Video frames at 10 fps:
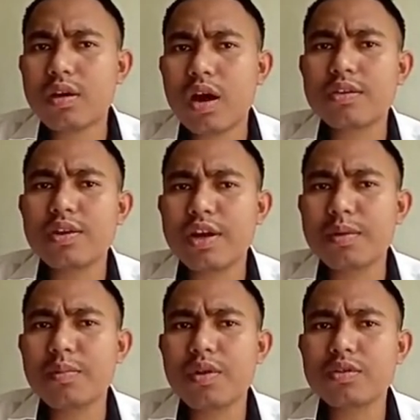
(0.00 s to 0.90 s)
other
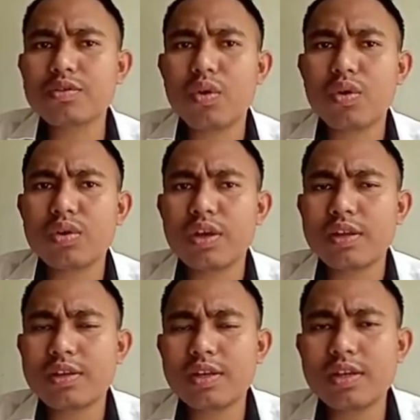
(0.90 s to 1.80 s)
animals, or they
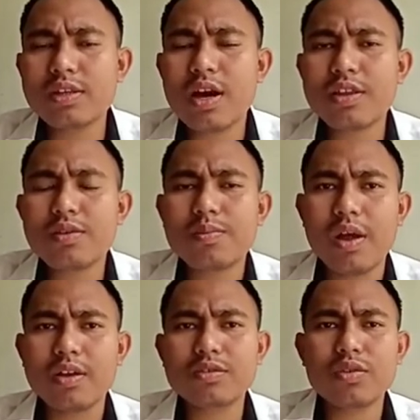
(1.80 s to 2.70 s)
eat other
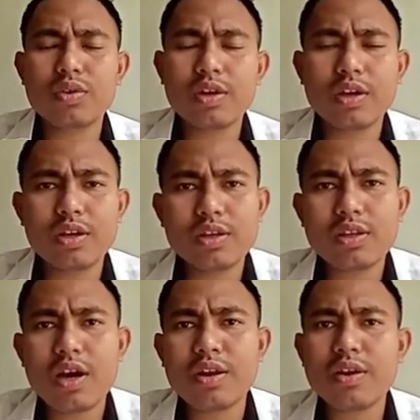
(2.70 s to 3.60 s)
plants, or they eat
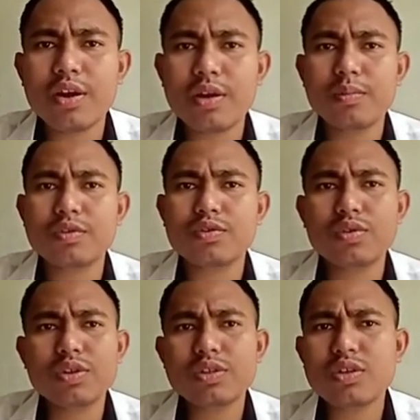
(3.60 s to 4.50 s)
other animals. So
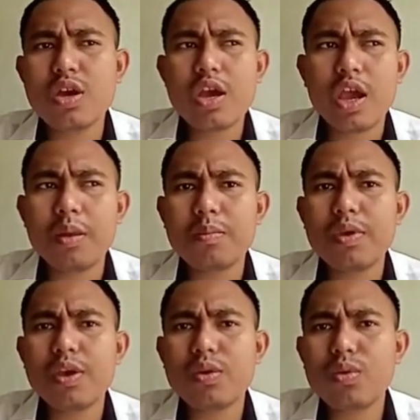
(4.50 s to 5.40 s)
this can
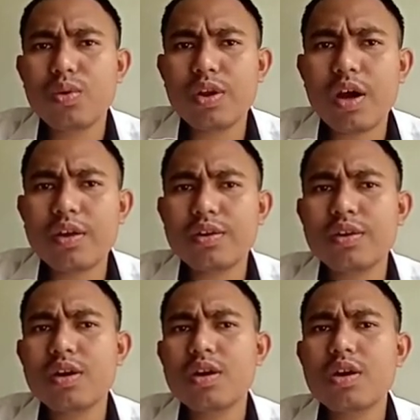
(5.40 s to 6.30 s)
be included under
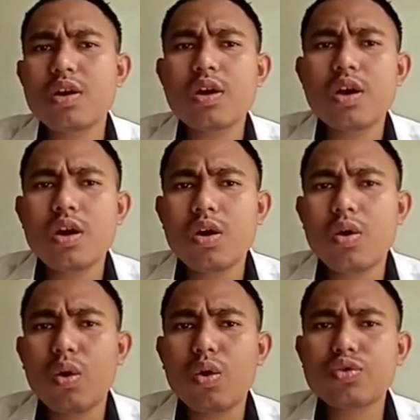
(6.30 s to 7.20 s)
the
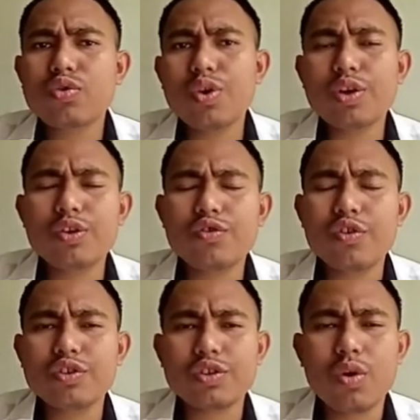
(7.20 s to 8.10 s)
holozoic
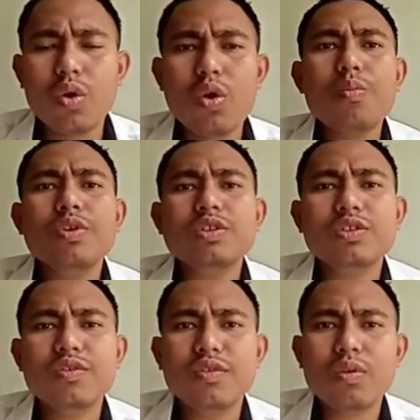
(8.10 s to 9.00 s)
nutrition. Holo means